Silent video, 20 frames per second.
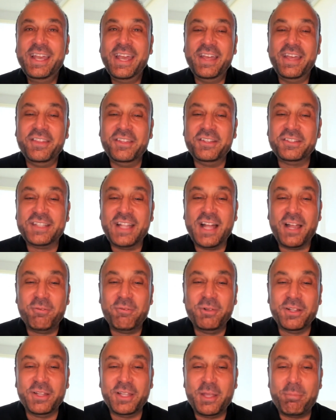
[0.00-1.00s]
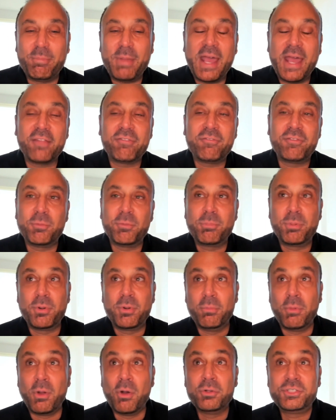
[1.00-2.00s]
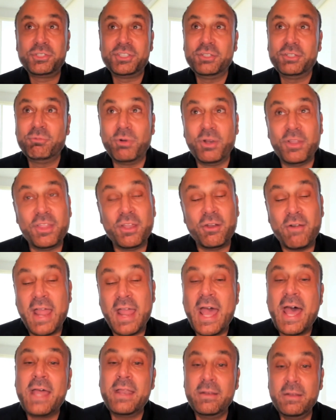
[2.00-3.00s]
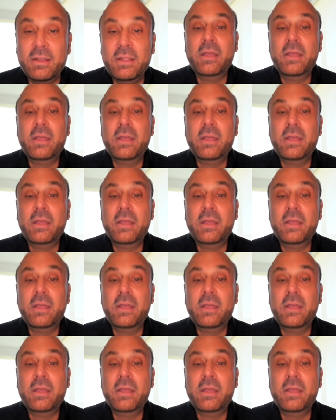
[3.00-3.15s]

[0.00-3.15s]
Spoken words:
and there's not really a path for promotion where they're at.